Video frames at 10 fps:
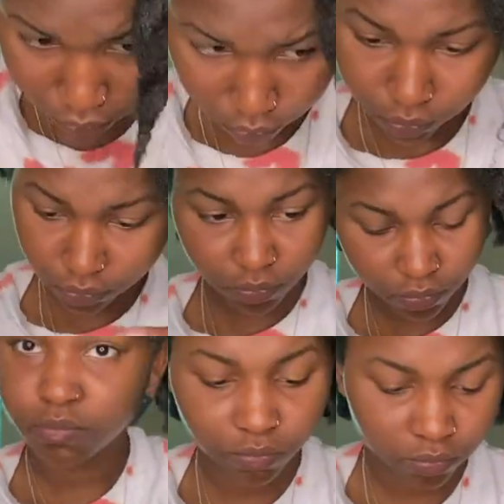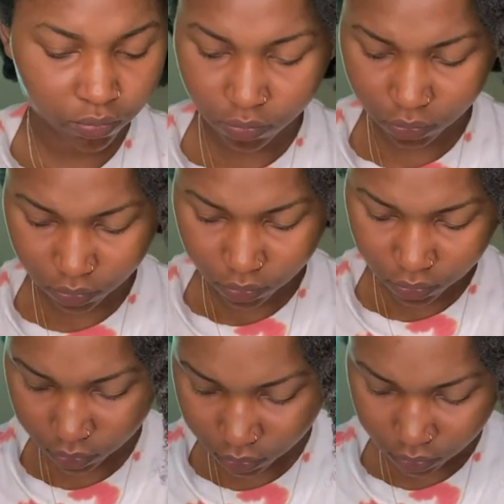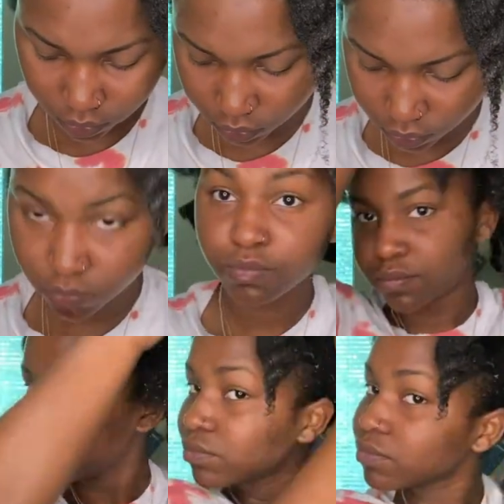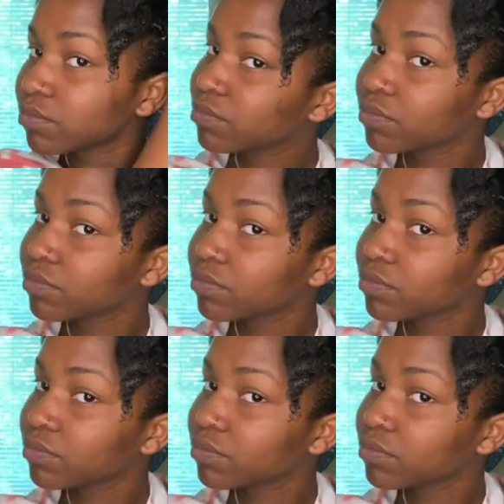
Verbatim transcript: Yeah sir. Oh, she tried to twist it. She got the